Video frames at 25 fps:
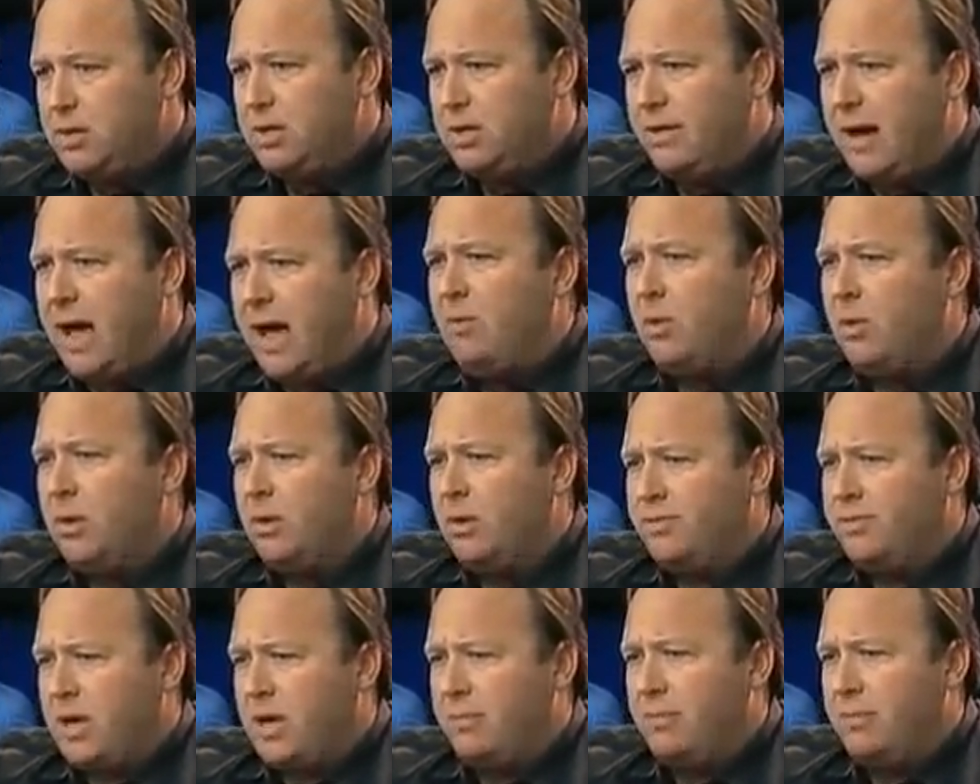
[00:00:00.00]
Is if
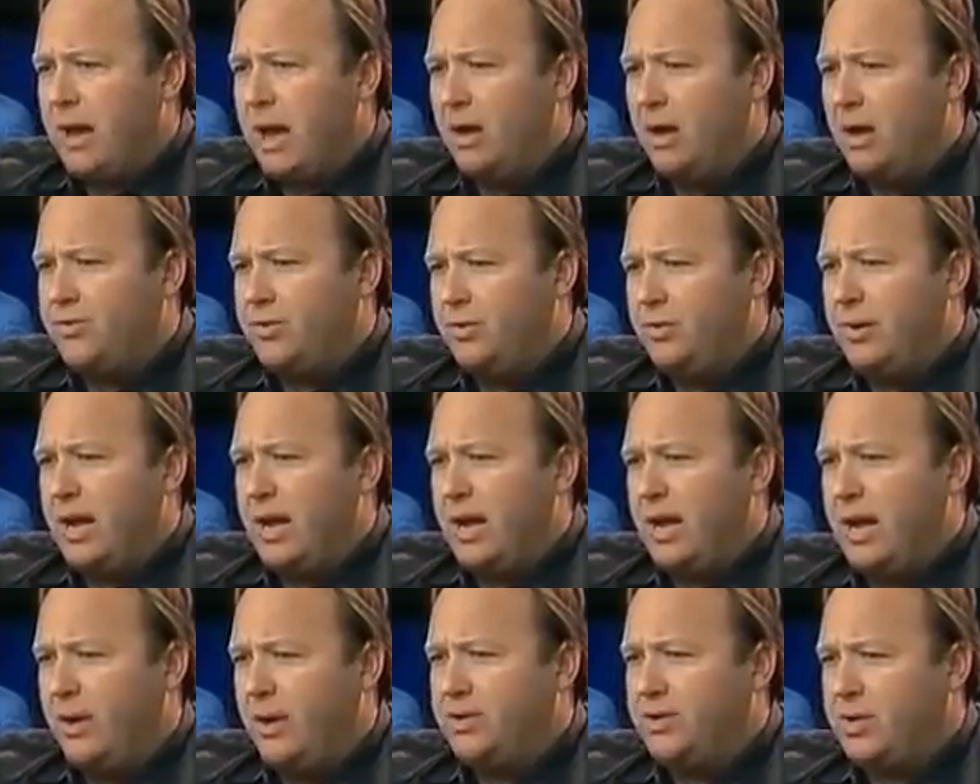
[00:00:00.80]
I would have come out
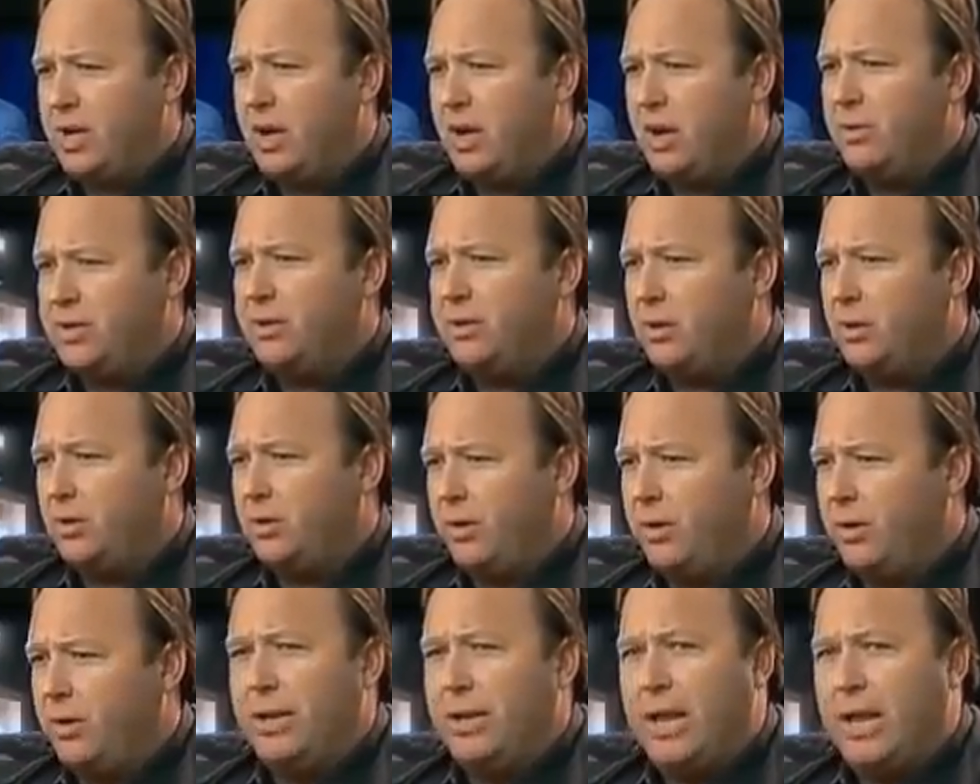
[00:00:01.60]
2.5 weeks ago and
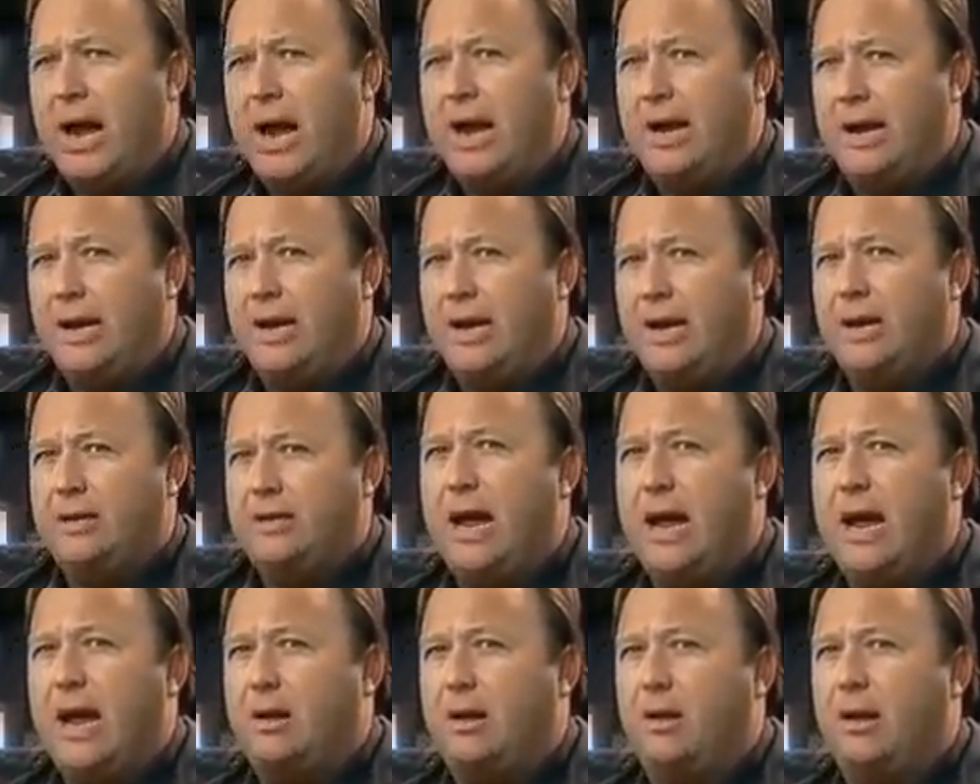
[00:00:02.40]
said they're green
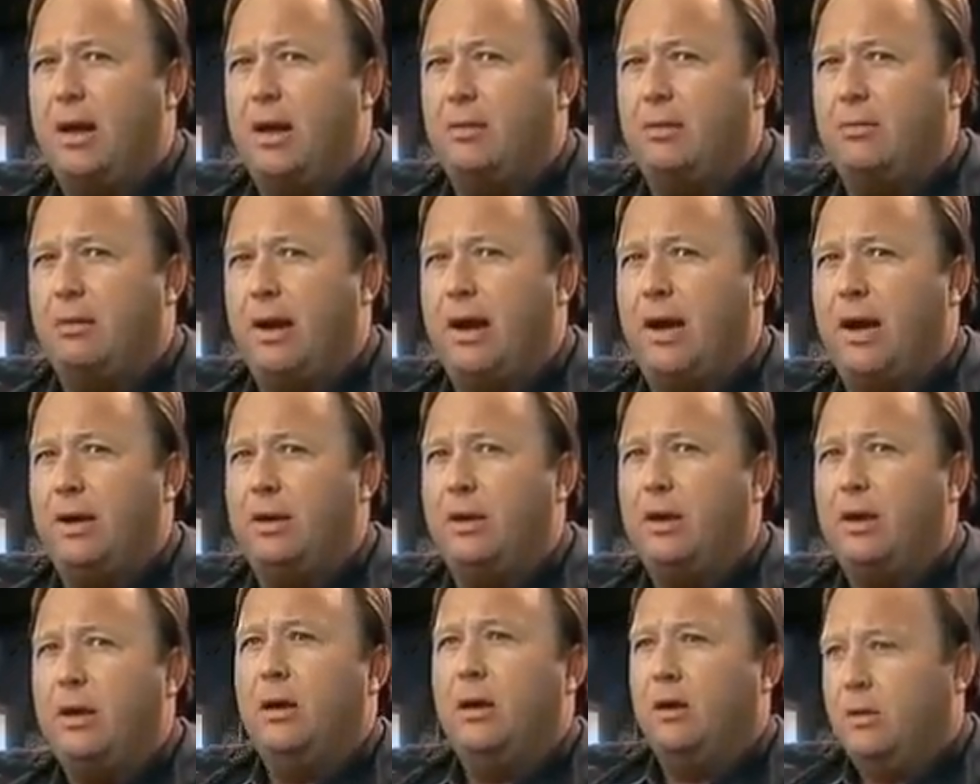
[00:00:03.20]
lighting an attack on
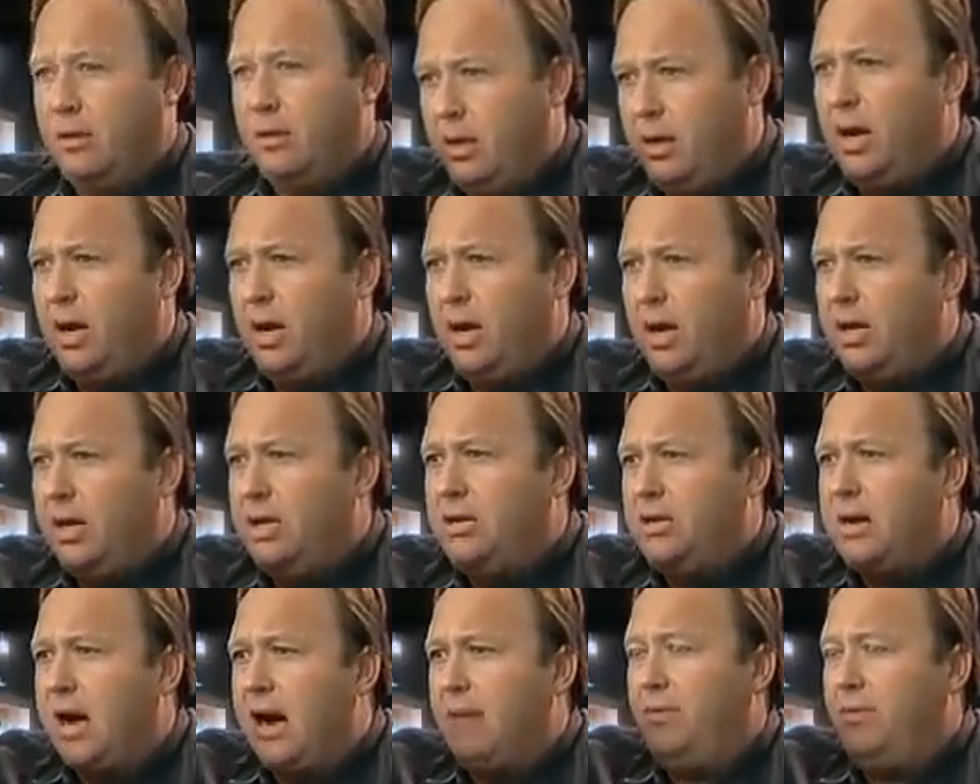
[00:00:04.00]
Iran,
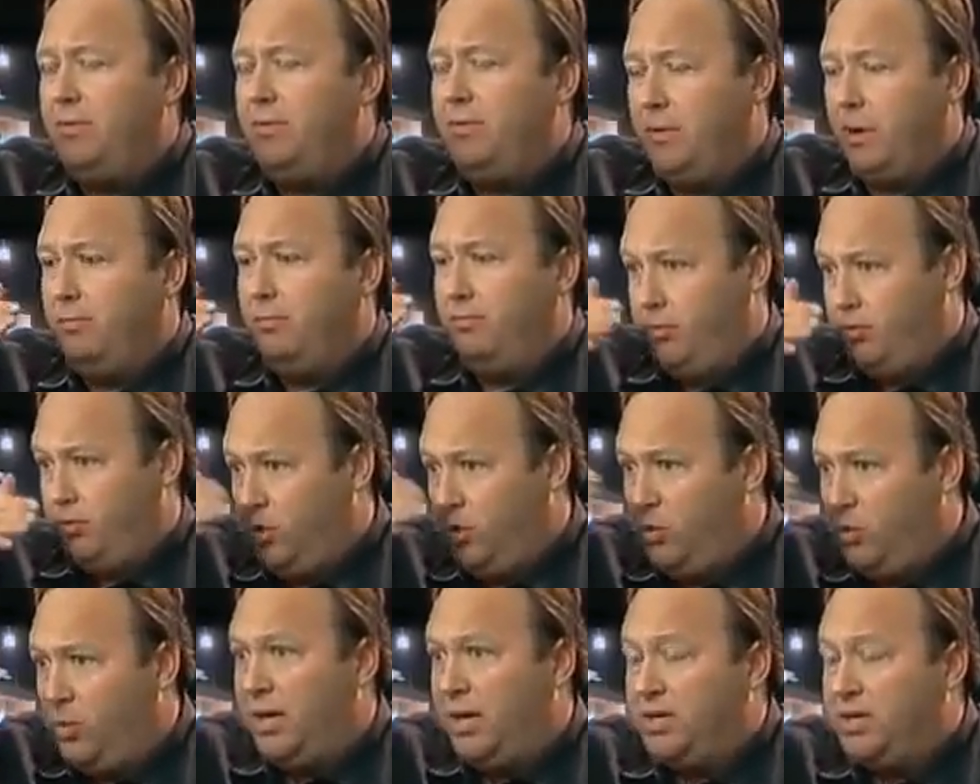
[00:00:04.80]
anytime
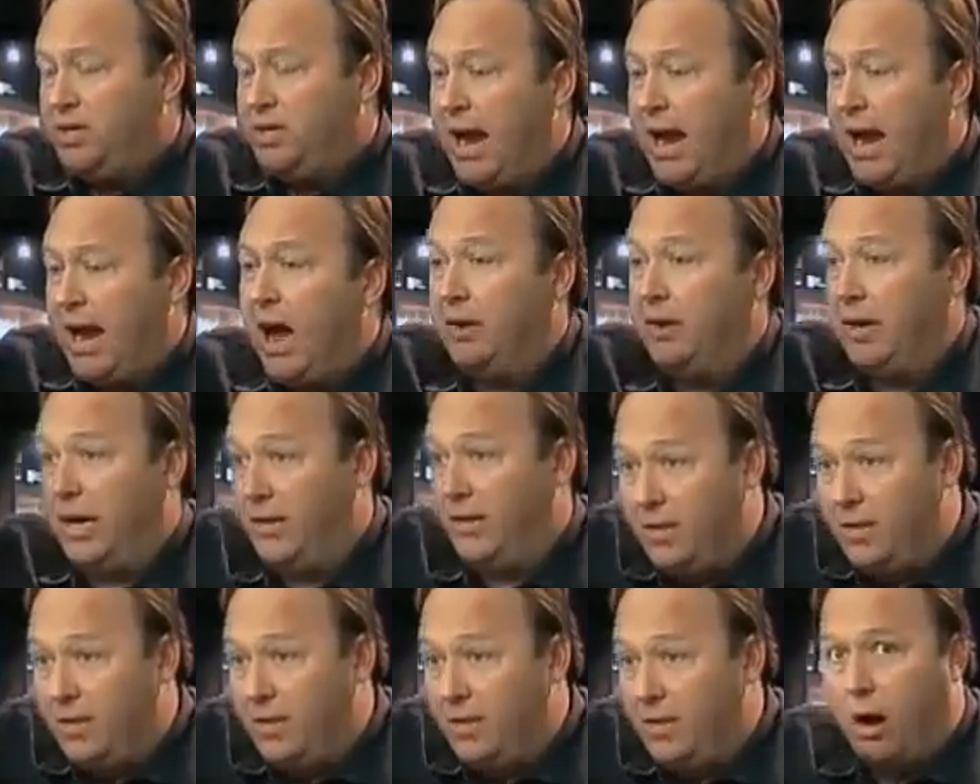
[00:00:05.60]
2 weeks
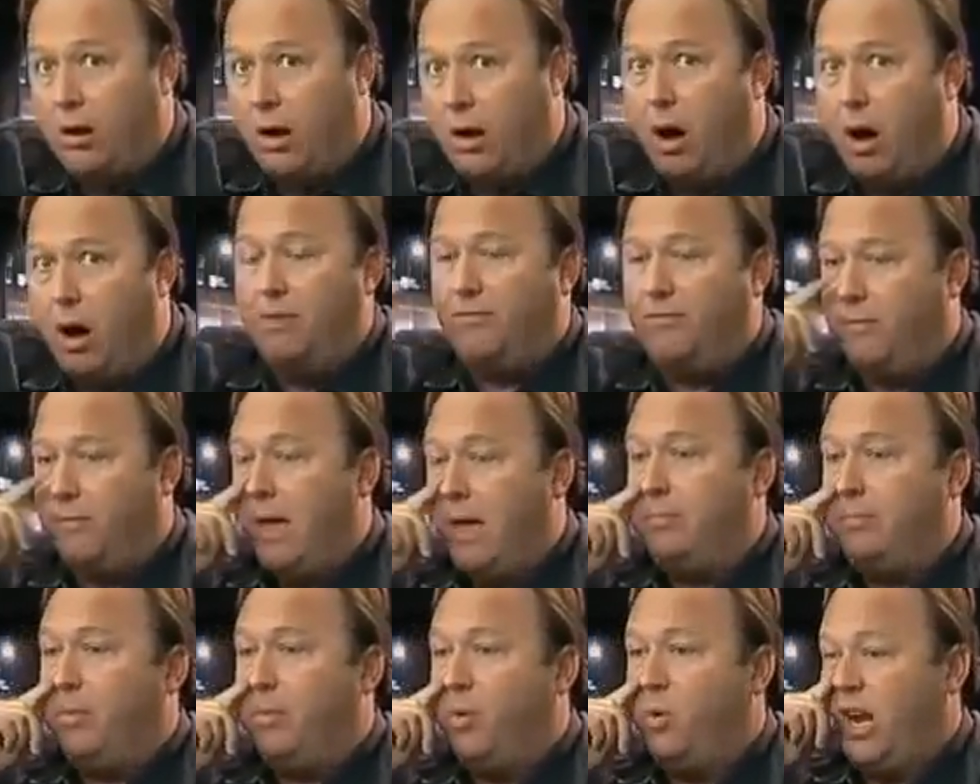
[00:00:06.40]
out and then
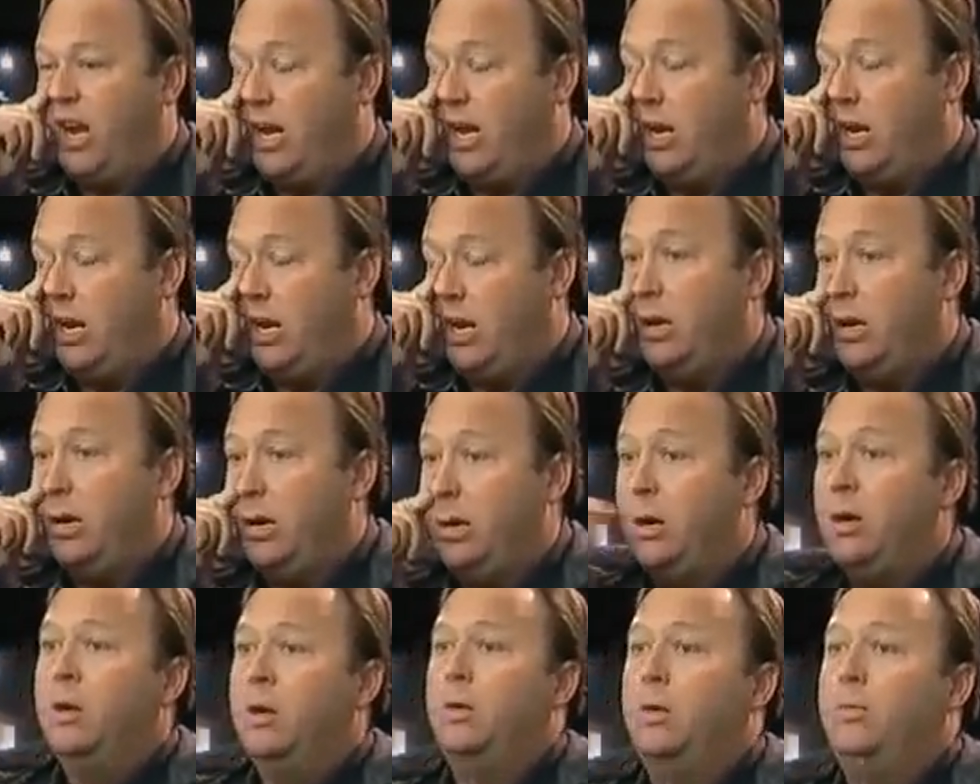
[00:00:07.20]
on from that
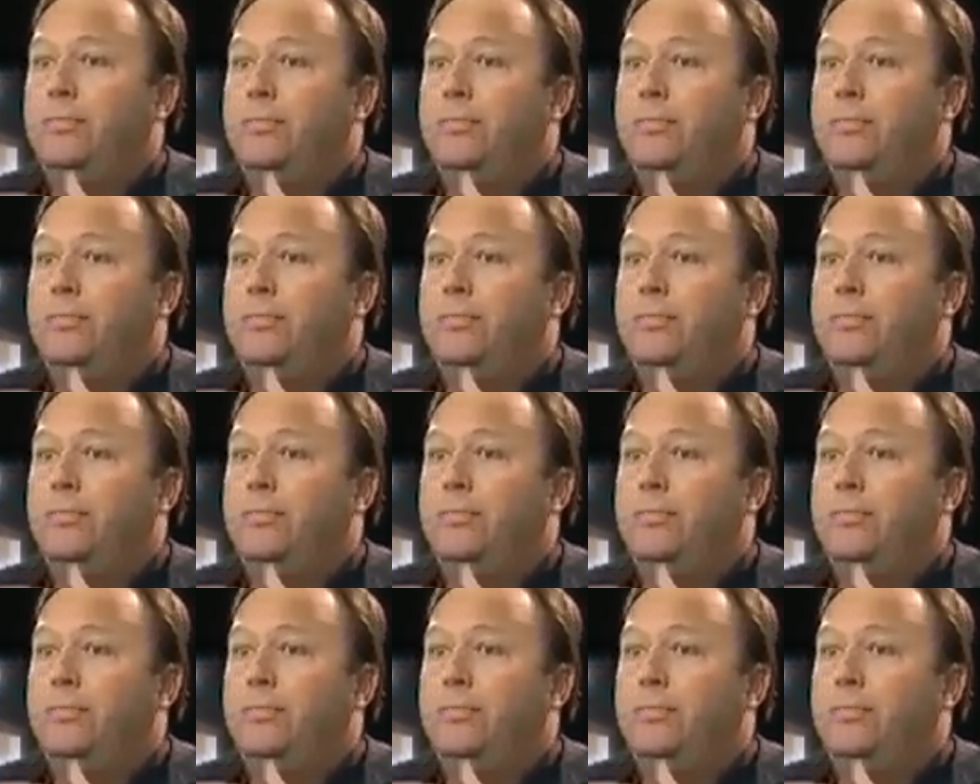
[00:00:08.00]
point,